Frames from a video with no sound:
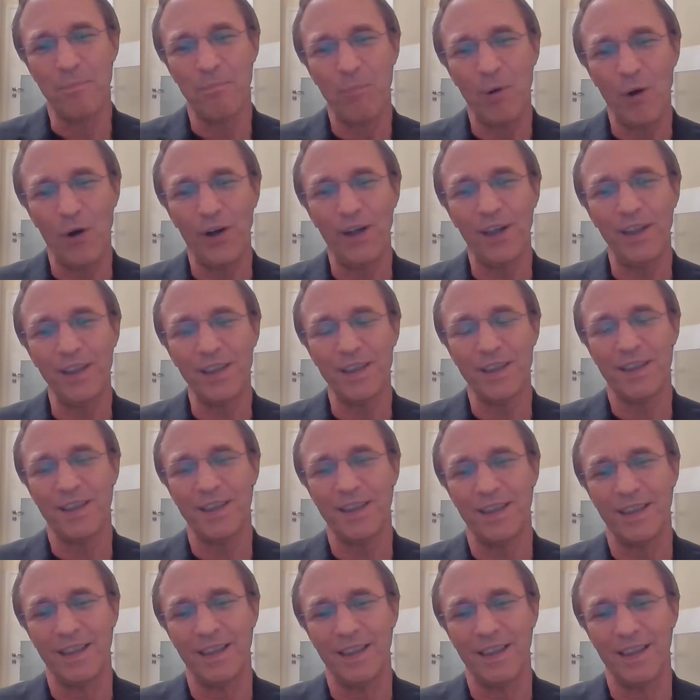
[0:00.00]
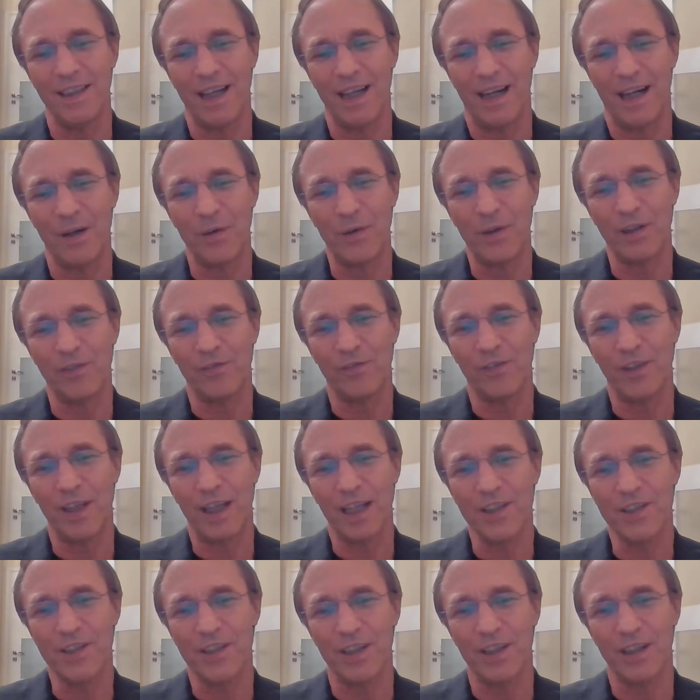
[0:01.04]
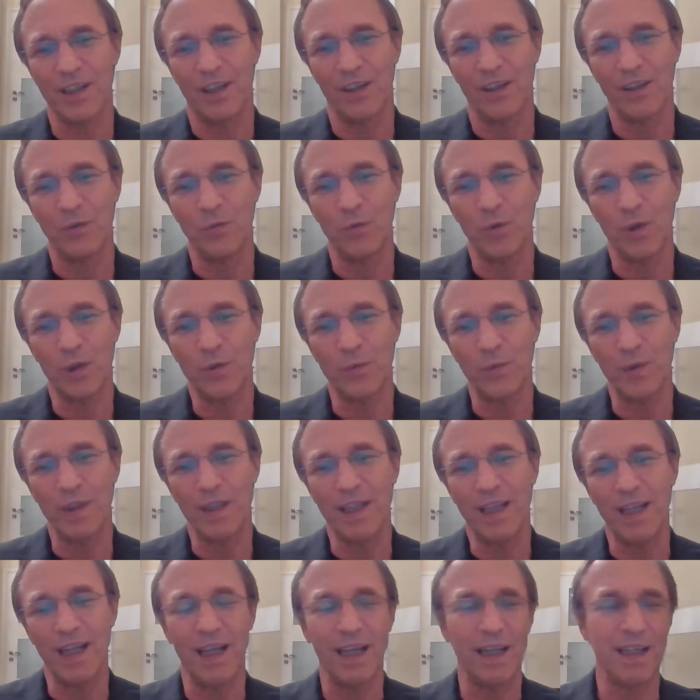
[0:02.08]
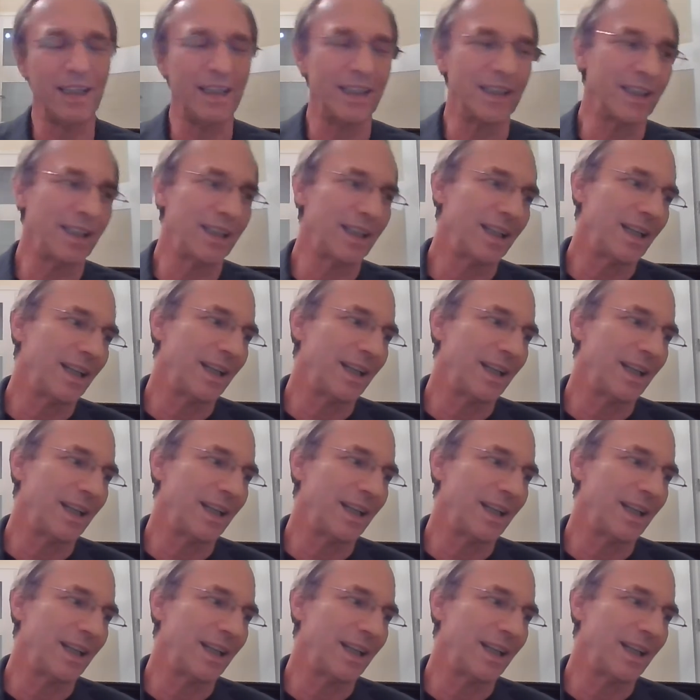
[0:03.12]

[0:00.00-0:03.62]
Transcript: point in our reflection on what we gain